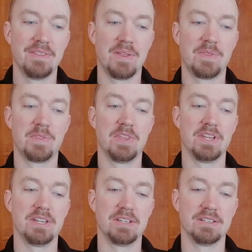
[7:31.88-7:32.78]
that
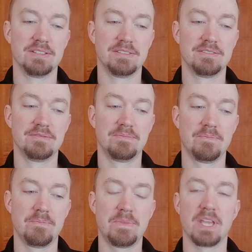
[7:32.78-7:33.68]
they
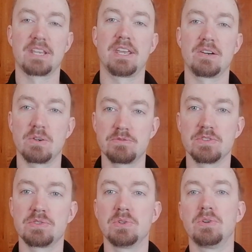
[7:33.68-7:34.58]
take care of the
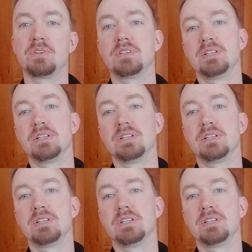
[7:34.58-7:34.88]
store